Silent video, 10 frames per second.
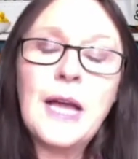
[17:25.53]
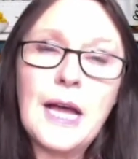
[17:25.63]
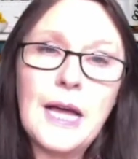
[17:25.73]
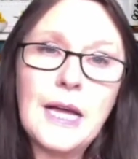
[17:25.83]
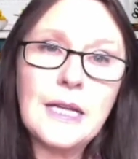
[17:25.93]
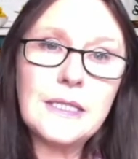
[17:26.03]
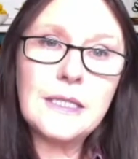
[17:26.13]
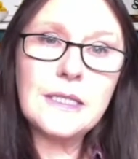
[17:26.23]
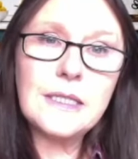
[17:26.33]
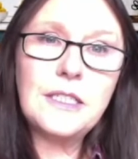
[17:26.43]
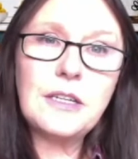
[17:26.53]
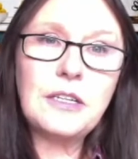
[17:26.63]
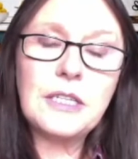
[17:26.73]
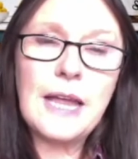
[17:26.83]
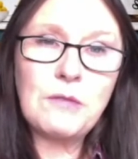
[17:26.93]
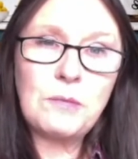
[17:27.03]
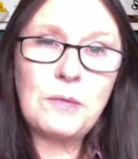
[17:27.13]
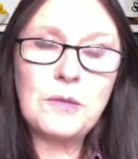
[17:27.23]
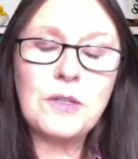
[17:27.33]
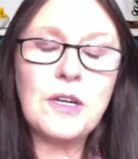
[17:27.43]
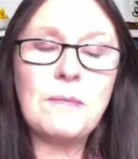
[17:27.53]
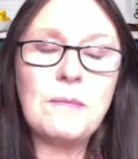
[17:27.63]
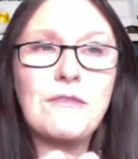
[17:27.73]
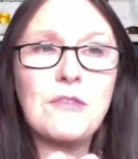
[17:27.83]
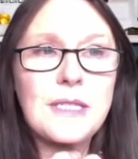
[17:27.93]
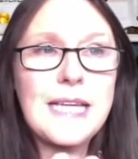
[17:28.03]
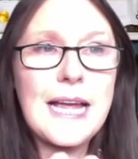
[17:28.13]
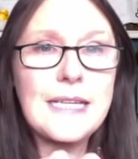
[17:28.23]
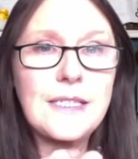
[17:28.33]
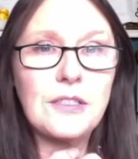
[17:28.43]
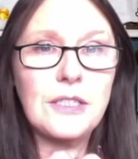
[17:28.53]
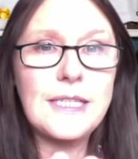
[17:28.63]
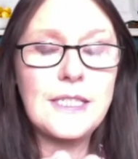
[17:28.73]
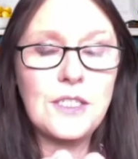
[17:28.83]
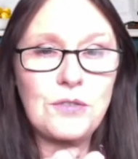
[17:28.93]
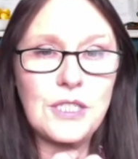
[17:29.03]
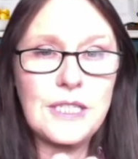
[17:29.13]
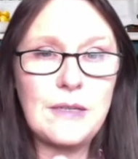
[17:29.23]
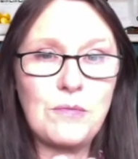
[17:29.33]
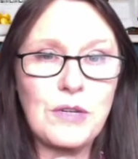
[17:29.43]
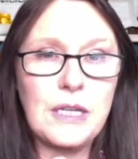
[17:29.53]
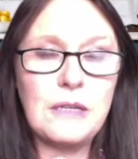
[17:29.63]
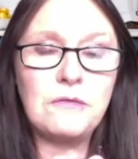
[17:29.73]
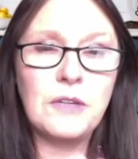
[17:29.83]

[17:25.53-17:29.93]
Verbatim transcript: And, you know, you'll have a pupil come back from a test, you'll listen to a debrief,